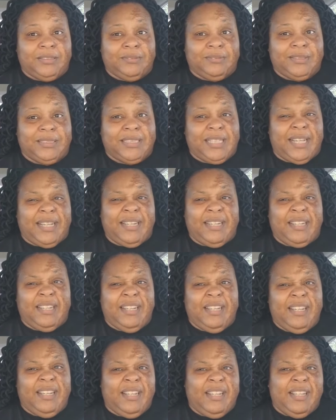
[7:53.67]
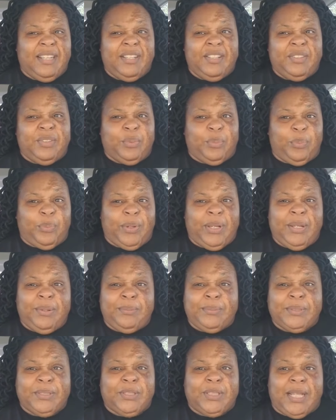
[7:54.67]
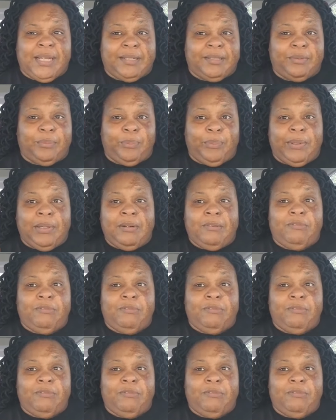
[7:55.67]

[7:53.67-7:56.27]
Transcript: It was like $3